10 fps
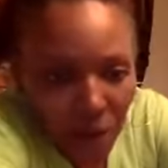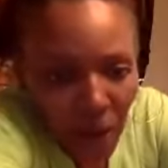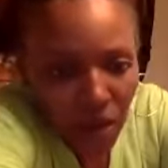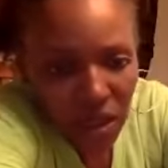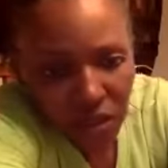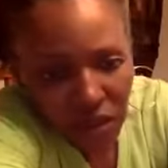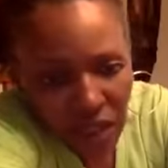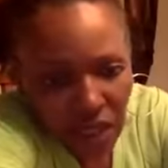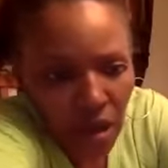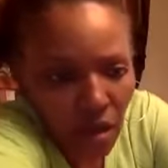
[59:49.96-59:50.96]
post the
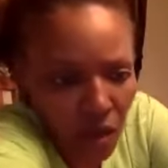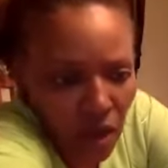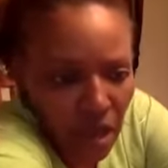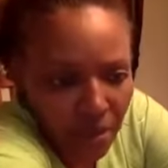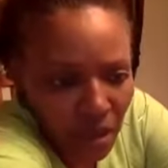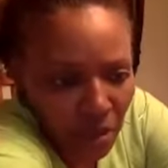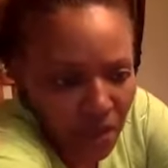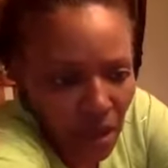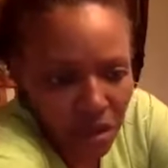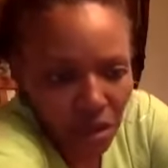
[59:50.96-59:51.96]
video. It'll
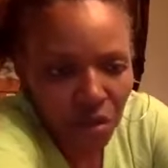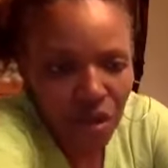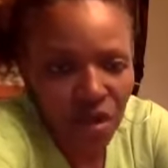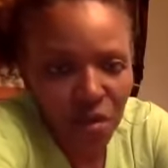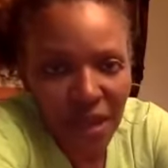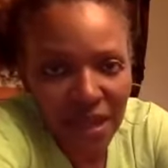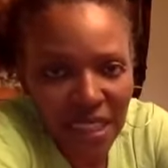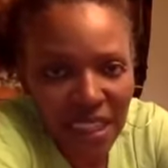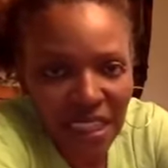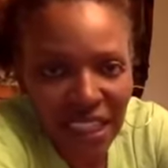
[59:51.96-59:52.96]
be on YouTube. I'll
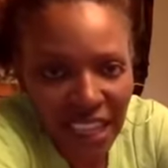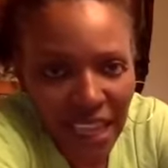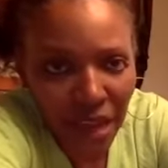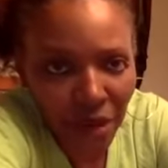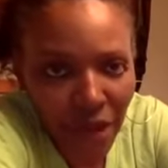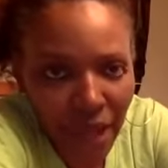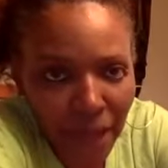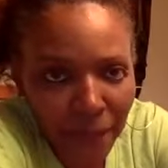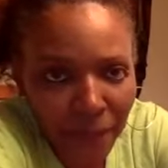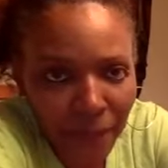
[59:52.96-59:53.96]
send the link out. Okay.